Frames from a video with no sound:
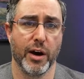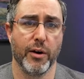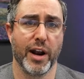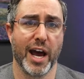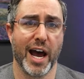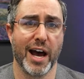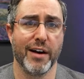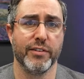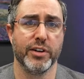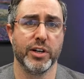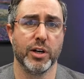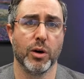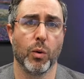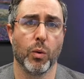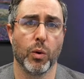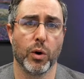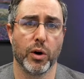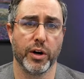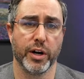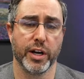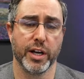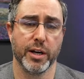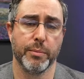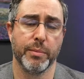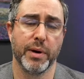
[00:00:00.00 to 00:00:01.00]
having to
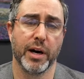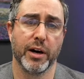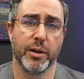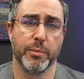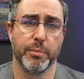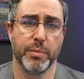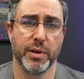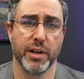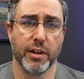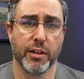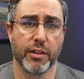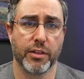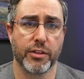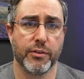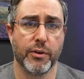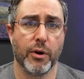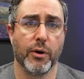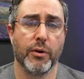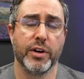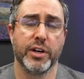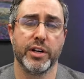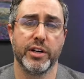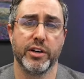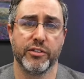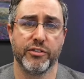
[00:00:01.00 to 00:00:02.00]
worry about it being
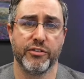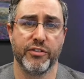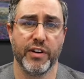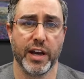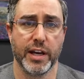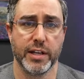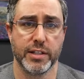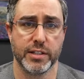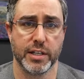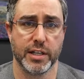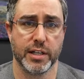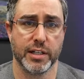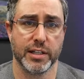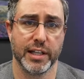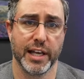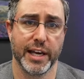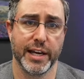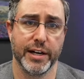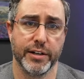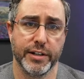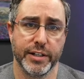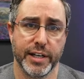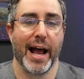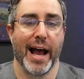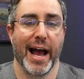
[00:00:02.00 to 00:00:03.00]
thrown in your face at a
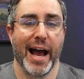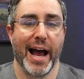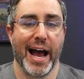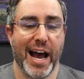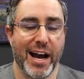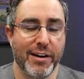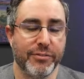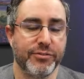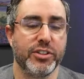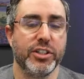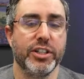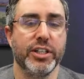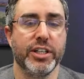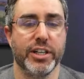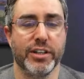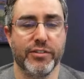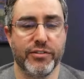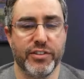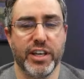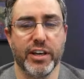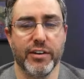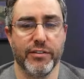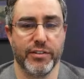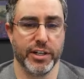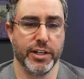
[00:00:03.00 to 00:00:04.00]
later date. After
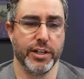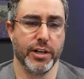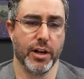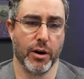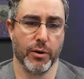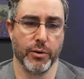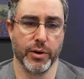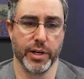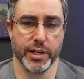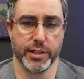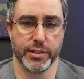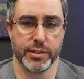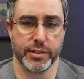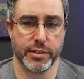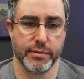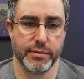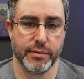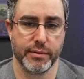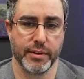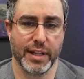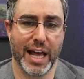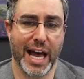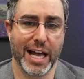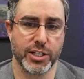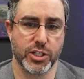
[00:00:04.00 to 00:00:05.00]
you've given
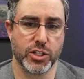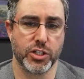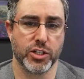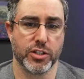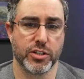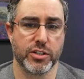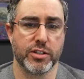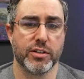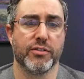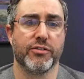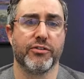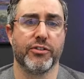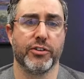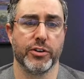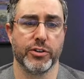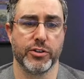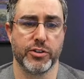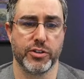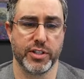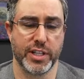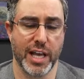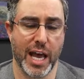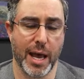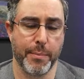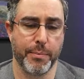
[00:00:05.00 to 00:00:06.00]
notice, that's just the
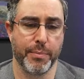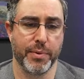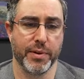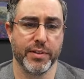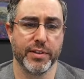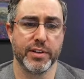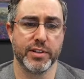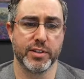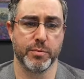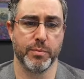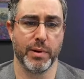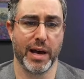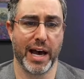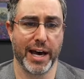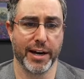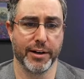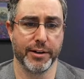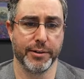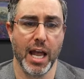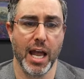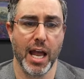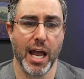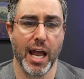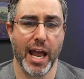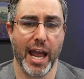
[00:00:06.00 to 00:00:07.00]
first step in this
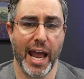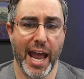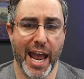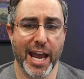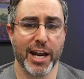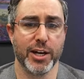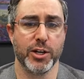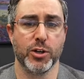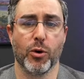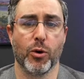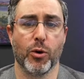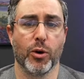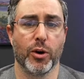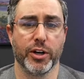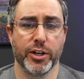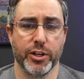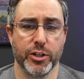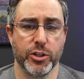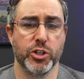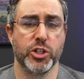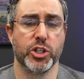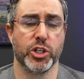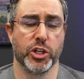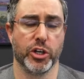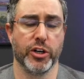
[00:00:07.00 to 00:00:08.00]
battle and or your
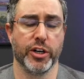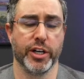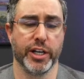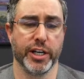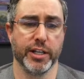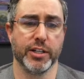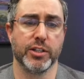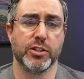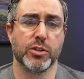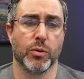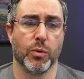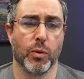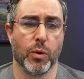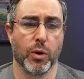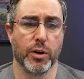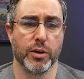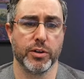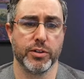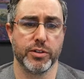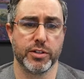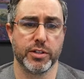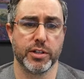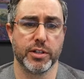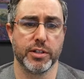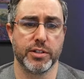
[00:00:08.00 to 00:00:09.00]
journey
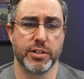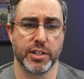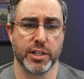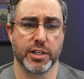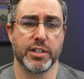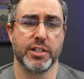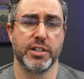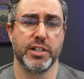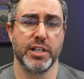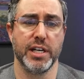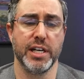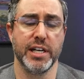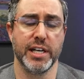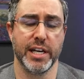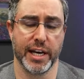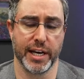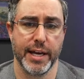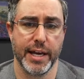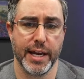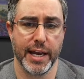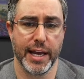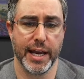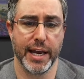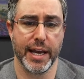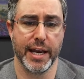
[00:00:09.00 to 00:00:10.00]
towards
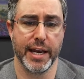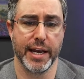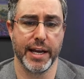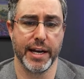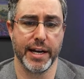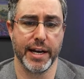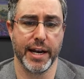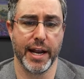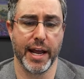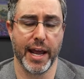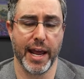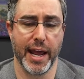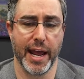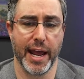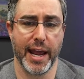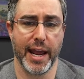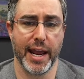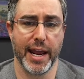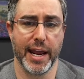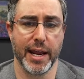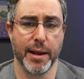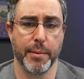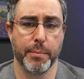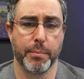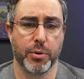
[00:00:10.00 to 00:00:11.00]
succeeding in
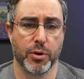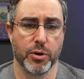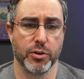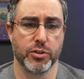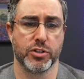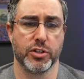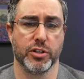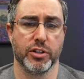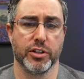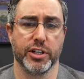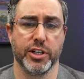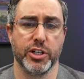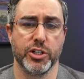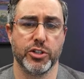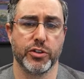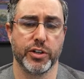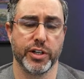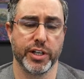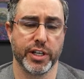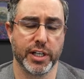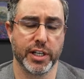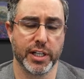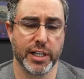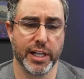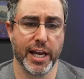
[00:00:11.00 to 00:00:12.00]
a personal
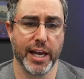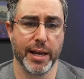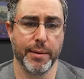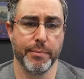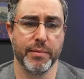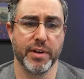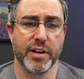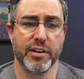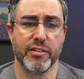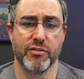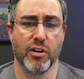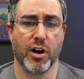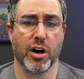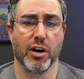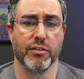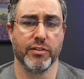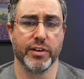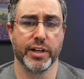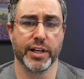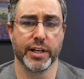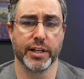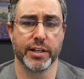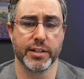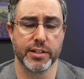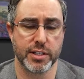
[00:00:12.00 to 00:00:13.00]
injury claim
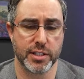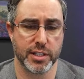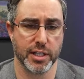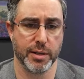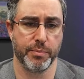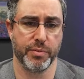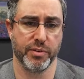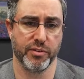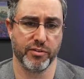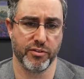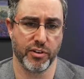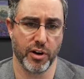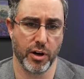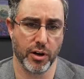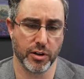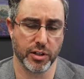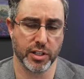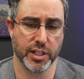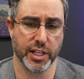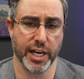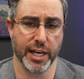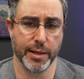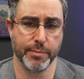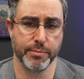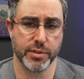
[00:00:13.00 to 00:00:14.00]
involving slip and fall
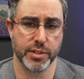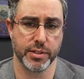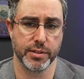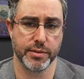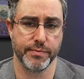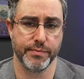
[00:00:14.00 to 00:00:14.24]
claims.